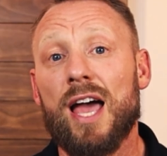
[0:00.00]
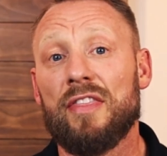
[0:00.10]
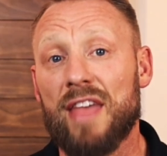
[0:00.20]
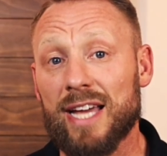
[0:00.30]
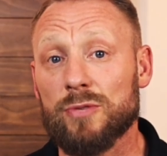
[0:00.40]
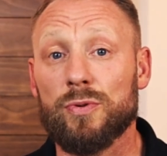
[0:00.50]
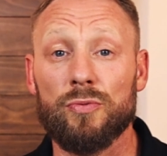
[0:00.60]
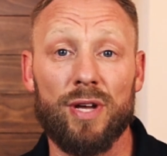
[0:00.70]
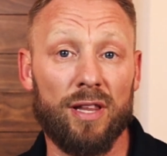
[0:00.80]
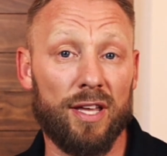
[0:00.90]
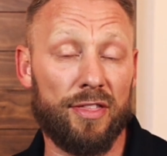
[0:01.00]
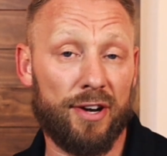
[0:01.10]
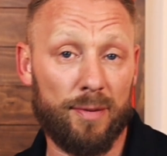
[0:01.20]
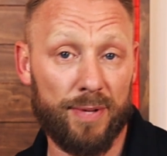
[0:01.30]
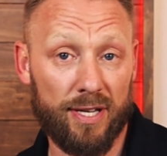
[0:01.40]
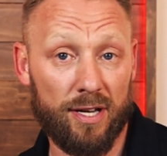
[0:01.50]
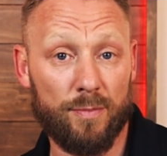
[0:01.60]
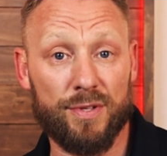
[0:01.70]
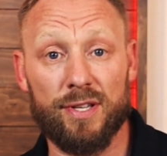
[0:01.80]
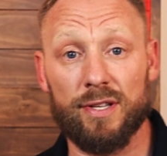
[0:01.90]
and that's where red light therapy comes